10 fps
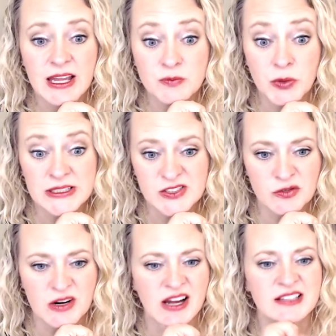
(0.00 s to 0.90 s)
pretzel
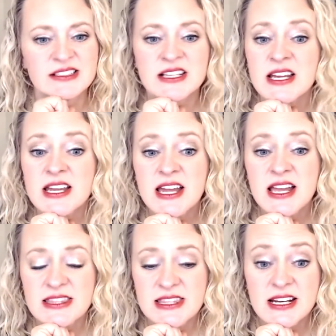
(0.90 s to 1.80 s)
rods.
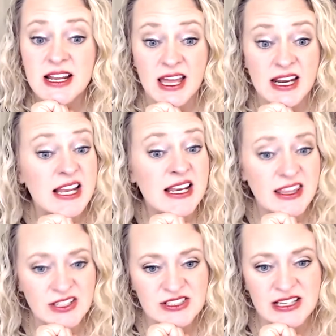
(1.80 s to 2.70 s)
And then I had
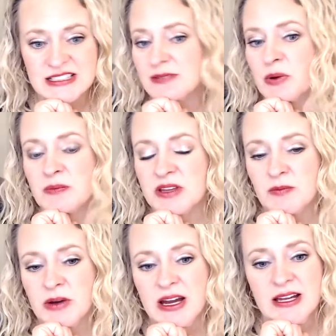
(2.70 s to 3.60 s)
another slice of pumpkin
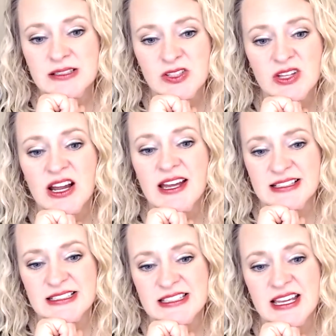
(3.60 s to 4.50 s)
pie so that I
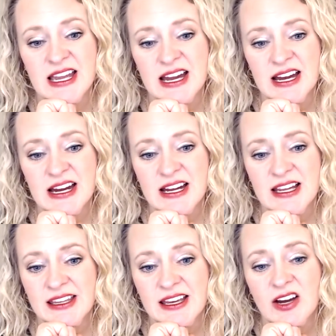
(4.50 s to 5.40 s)
could say
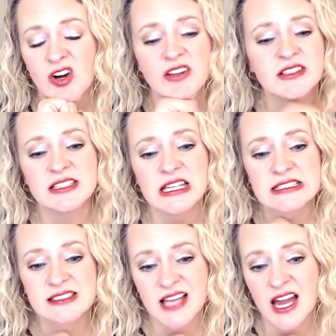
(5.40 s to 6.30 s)
I got all the
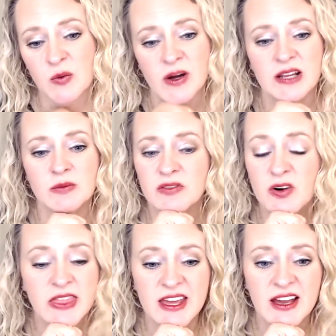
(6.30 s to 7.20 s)
slices I wanted
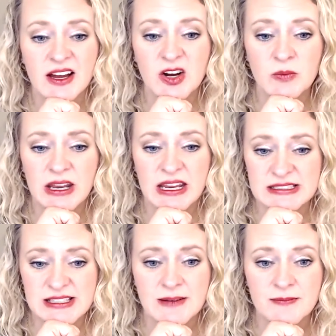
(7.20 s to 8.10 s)
before they got home and ate
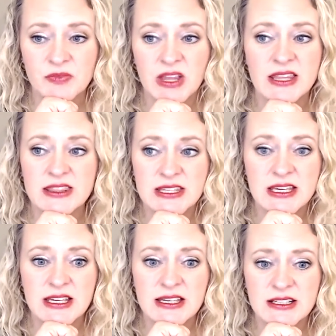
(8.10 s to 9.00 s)
some. And
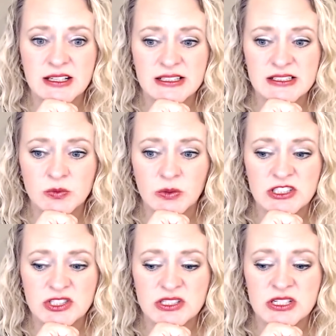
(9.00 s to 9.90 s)
then I
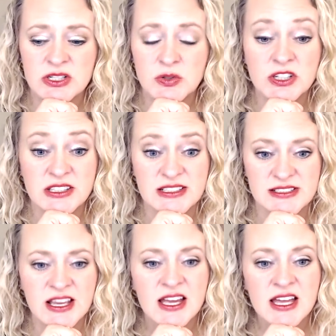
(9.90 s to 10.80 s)
switched to cookies.
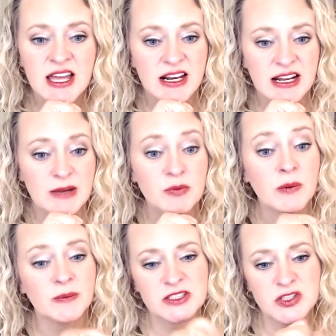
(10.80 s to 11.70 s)
And I had
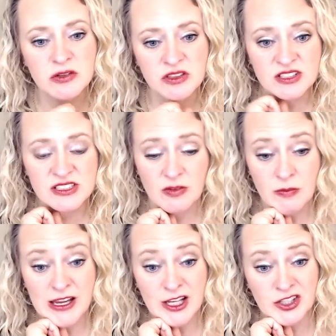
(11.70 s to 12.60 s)
probably 2/3 of a
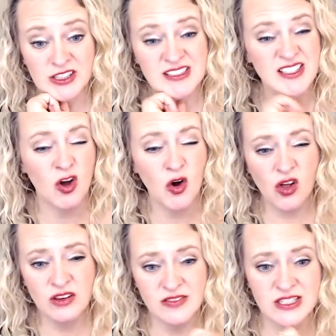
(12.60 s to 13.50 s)
bag of cookies and
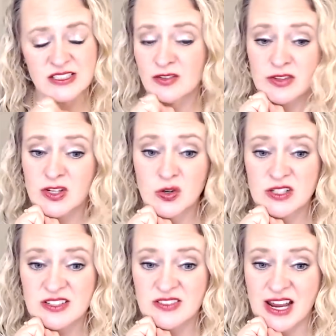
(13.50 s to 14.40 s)
all of this over the
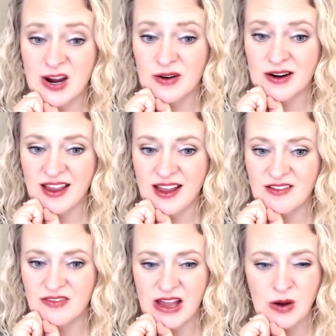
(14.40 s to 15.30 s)
course of an hour and a
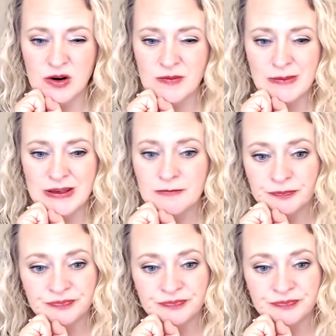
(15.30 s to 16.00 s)
half, hour maybe.